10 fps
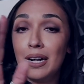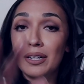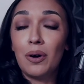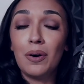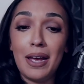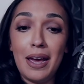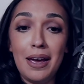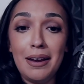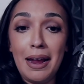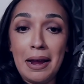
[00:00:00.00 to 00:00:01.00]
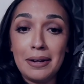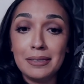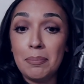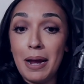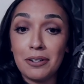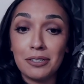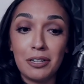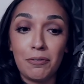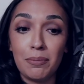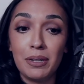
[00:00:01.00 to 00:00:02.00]
go ahead and ban
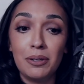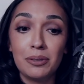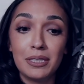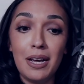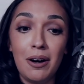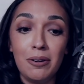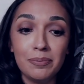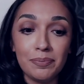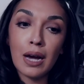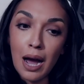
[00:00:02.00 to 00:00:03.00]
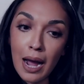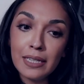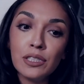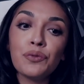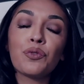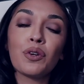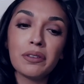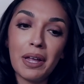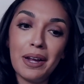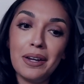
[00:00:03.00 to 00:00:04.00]
herself from the hotel. Kind of
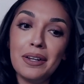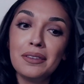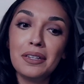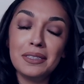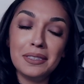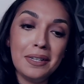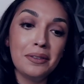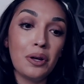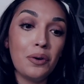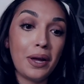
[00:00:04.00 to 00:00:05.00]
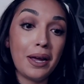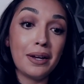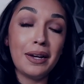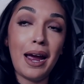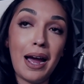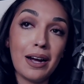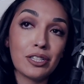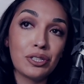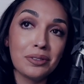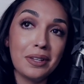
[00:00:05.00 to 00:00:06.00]
related, Lindsay Lohan
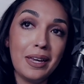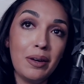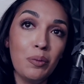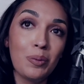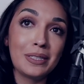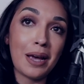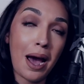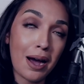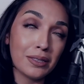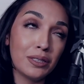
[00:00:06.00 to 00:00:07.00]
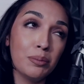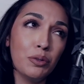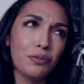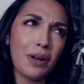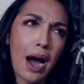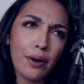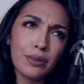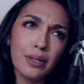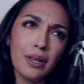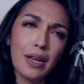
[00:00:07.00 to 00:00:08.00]
actually was asked to move
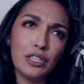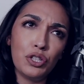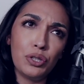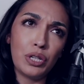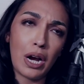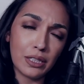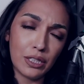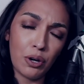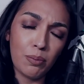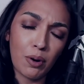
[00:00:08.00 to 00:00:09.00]
out a Chateau